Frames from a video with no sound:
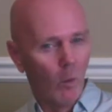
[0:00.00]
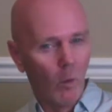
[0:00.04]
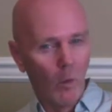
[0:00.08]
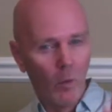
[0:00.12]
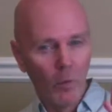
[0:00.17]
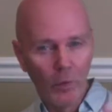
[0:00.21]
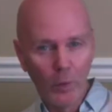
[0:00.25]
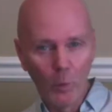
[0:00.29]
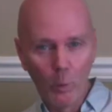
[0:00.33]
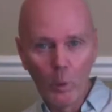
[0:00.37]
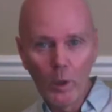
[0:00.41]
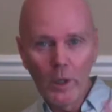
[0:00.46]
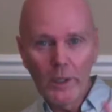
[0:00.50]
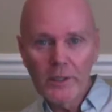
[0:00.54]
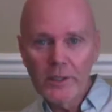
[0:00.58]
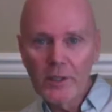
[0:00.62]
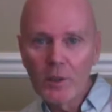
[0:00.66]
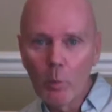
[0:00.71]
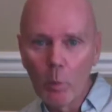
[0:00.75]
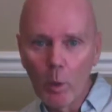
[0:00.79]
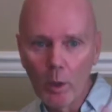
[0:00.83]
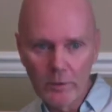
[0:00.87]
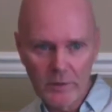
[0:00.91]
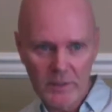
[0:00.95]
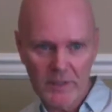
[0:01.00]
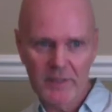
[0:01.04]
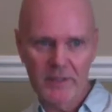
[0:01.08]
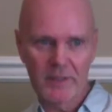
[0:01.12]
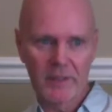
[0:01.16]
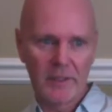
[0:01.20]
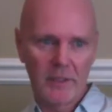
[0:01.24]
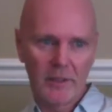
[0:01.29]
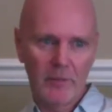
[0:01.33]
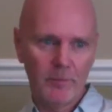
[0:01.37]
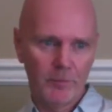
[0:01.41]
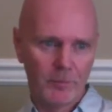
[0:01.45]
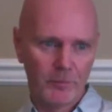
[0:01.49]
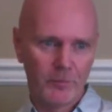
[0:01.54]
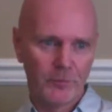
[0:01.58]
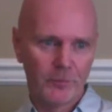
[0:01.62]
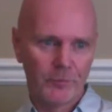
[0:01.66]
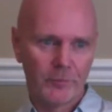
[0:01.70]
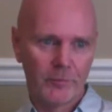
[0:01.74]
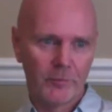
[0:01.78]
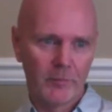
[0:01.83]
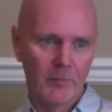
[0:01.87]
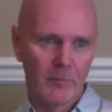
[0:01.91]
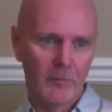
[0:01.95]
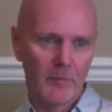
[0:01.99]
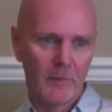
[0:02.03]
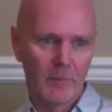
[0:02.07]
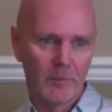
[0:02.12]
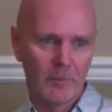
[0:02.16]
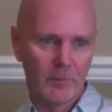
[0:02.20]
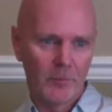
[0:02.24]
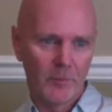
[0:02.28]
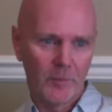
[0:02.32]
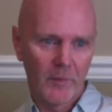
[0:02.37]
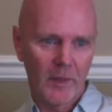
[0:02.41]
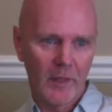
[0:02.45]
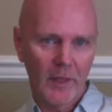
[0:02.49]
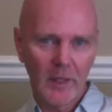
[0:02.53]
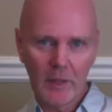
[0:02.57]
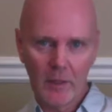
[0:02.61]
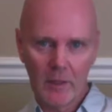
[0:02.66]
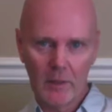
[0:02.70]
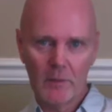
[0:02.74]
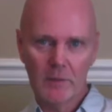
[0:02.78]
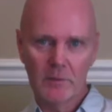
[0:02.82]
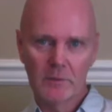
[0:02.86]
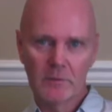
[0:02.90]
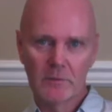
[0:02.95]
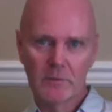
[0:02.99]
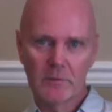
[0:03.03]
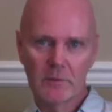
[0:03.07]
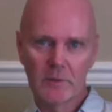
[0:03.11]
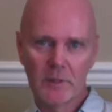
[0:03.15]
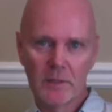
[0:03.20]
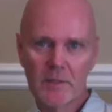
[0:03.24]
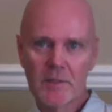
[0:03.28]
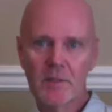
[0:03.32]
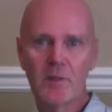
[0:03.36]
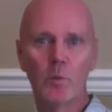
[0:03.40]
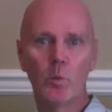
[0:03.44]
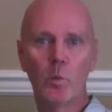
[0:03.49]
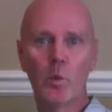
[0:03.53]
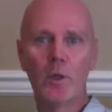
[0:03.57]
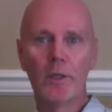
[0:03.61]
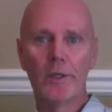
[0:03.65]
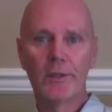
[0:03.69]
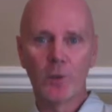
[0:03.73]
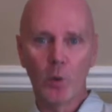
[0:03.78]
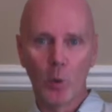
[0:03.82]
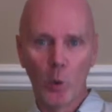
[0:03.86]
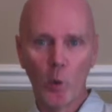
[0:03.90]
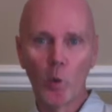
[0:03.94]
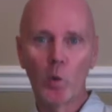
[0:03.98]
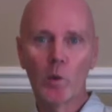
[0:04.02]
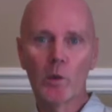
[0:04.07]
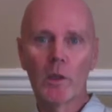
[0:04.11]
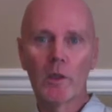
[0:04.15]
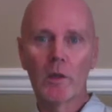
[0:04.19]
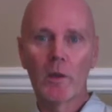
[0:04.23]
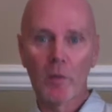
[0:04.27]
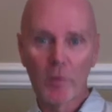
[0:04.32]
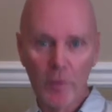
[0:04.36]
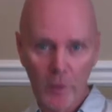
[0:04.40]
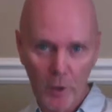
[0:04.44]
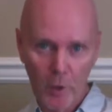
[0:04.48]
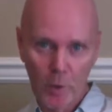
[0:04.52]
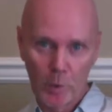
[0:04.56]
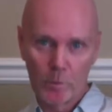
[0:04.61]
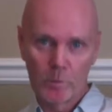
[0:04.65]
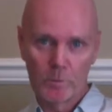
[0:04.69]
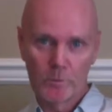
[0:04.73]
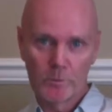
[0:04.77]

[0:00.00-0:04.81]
The word you won't see here is the word although.